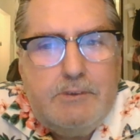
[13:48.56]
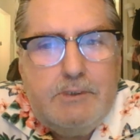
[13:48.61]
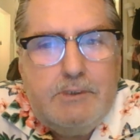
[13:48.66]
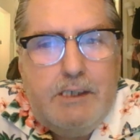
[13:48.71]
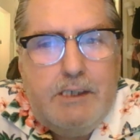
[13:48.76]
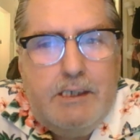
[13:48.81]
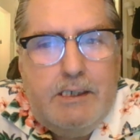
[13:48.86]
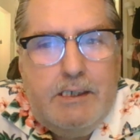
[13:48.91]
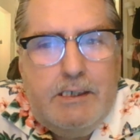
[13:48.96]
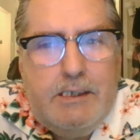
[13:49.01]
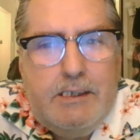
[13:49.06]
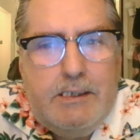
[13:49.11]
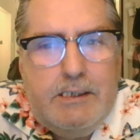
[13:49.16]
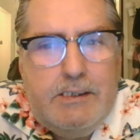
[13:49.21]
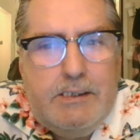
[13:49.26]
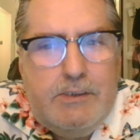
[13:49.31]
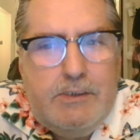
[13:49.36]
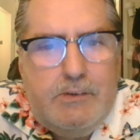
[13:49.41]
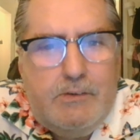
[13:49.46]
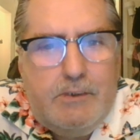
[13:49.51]
And he
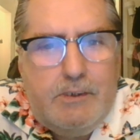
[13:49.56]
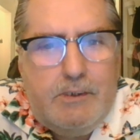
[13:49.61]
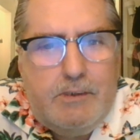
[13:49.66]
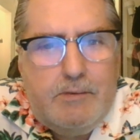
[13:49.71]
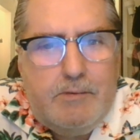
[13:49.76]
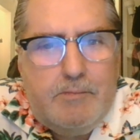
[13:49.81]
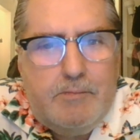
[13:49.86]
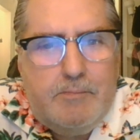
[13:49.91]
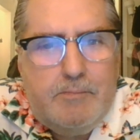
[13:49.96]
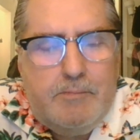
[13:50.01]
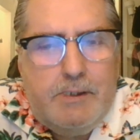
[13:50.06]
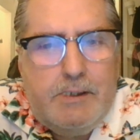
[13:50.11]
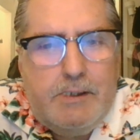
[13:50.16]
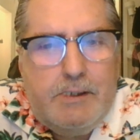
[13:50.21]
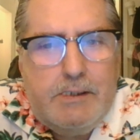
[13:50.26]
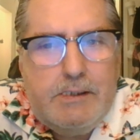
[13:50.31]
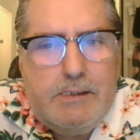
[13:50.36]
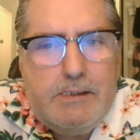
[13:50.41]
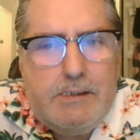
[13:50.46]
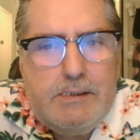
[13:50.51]
knew it,
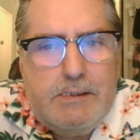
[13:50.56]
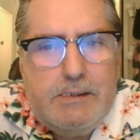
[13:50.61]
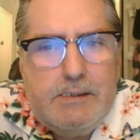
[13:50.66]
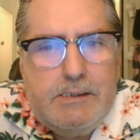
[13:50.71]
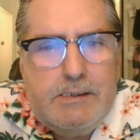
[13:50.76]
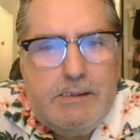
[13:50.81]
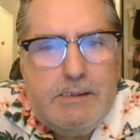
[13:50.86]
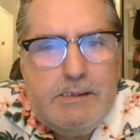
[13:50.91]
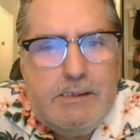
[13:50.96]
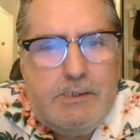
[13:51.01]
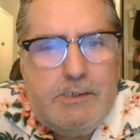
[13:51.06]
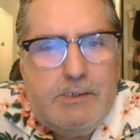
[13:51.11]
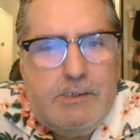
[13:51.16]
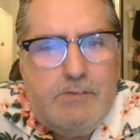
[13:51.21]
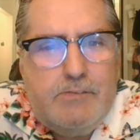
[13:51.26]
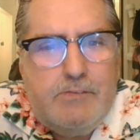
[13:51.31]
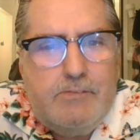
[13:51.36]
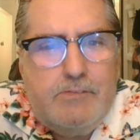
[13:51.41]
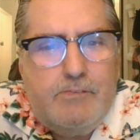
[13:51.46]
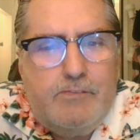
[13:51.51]
but he
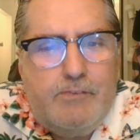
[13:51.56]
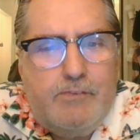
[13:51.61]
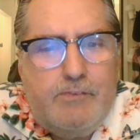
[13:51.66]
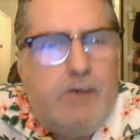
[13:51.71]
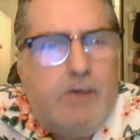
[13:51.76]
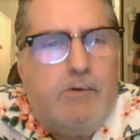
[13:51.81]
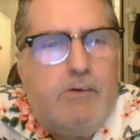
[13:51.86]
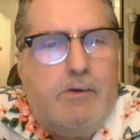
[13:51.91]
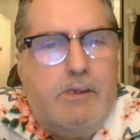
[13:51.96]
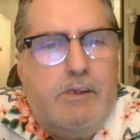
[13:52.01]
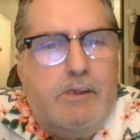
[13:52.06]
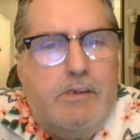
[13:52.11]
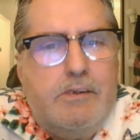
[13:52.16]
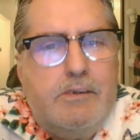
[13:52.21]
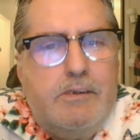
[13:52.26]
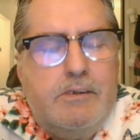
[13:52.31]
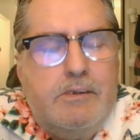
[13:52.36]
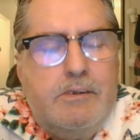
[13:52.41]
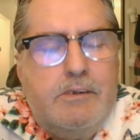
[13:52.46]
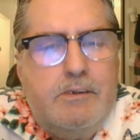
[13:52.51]
couldn't finger it.
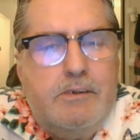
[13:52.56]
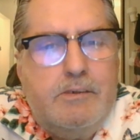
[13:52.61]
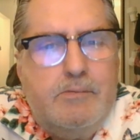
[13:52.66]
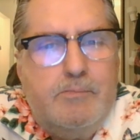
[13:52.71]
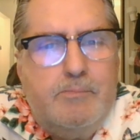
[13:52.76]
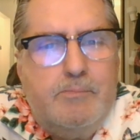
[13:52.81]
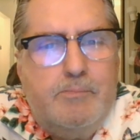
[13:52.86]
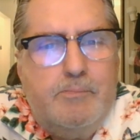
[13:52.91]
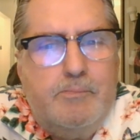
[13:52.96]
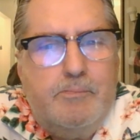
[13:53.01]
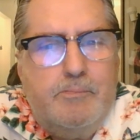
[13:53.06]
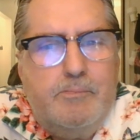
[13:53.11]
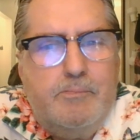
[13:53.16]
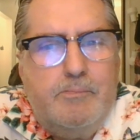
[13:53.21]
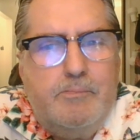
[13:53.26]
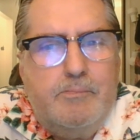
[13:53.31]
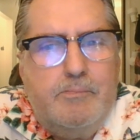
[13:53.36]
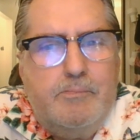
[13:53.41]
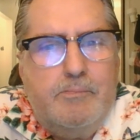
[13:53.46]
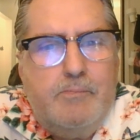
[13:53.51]
He couldn't
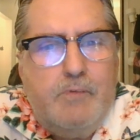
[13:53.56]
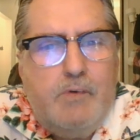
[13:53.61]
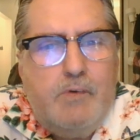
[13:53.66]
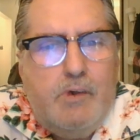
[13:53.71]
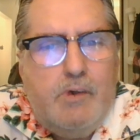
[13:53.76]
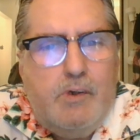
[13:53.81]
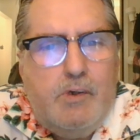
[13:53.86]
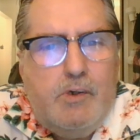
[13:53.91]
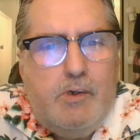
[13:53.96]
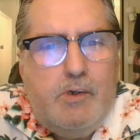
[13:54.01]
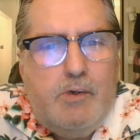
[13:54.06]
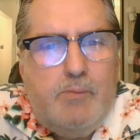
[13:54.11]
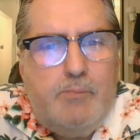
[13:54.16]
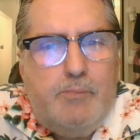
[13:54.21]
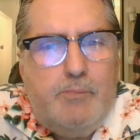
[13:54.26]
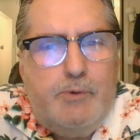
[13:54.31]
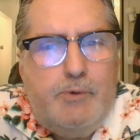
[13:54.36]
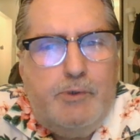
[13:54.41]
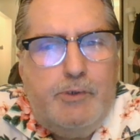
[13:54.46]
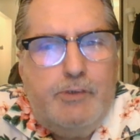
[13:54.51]

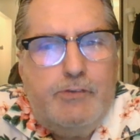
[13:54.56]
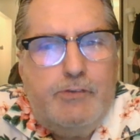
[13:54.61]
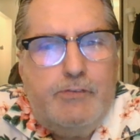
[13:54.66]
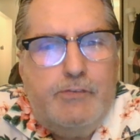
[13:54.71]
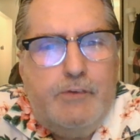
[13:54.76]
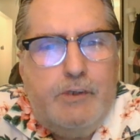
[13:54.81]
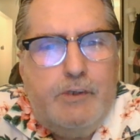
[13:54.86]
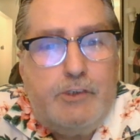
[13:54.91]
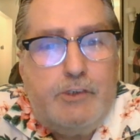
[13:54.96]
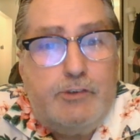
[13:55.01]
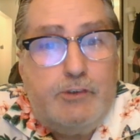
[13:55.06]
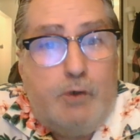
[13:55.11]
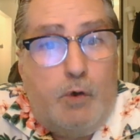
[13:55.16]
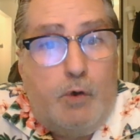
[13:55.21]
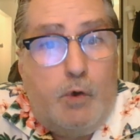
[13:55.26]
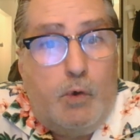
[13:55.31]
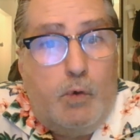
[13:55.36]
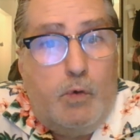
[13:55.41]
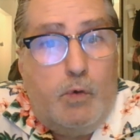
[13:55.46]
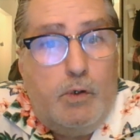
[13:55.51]
put his finger.
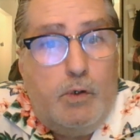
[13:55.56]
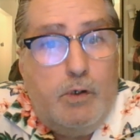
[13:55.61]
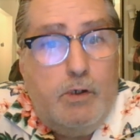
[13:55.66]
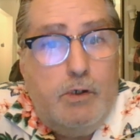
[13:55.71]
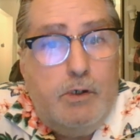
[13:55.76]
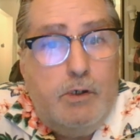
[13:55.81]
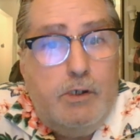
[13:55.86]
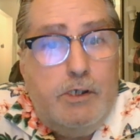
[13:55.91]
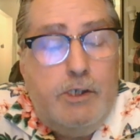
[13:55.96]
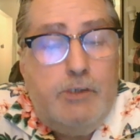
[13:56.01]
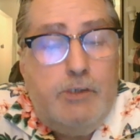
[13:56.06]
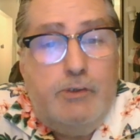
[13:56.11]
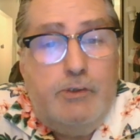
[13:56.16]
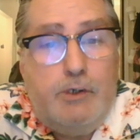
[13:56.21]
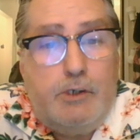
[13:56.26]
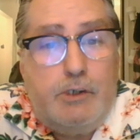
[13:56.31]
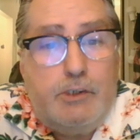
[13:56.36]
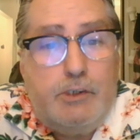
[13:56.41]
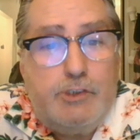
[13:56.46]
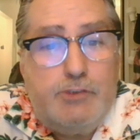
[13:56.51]
So he
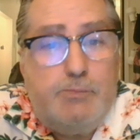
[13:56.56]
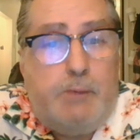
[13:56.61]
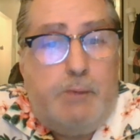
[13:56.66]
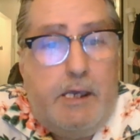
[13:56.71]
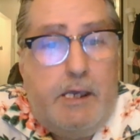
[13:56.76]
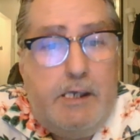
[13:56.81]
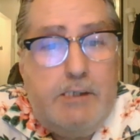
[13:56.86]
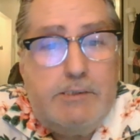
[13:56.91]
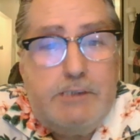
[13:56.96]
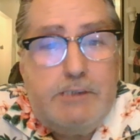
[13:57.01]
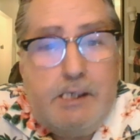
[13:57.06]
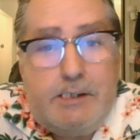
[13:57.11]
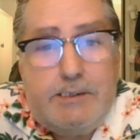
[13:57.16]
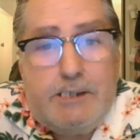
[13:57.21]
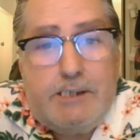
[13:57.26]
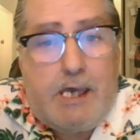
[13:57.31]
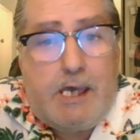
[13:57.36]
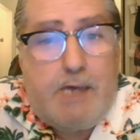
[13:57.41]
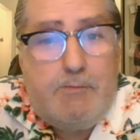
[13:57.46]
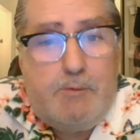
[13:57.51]
took space and
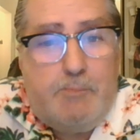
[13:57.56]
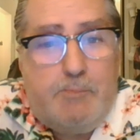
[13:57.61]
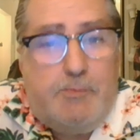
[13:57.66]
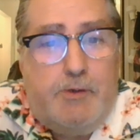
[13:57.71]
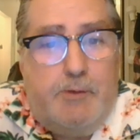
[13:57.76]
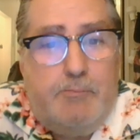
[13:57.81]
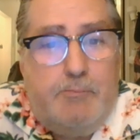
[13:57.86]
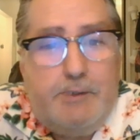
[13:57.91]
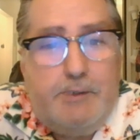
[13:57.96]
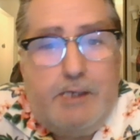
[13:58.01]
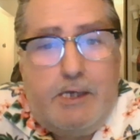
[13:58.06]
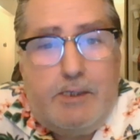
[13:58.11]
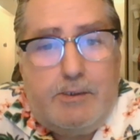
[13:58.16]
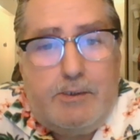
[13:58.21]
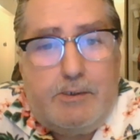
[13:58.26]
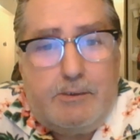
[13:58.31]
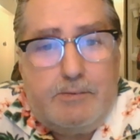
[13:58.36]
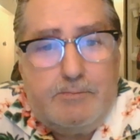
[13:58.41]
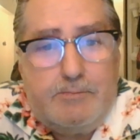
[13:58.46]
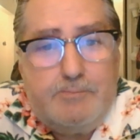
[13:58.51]
time and put them together.